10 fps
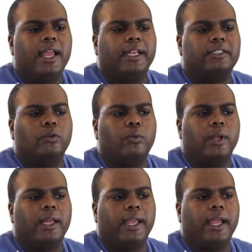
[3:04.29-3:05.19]
is to
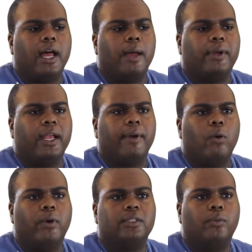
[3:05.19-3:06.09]
really think
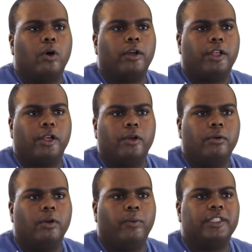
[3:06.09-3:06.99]
about what's important to
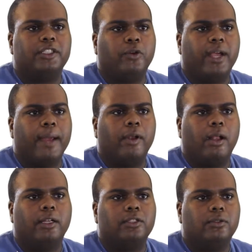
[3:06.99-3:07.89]
you, the reasons you came to
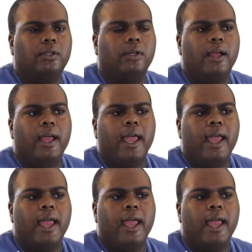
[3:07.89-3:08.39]
law school,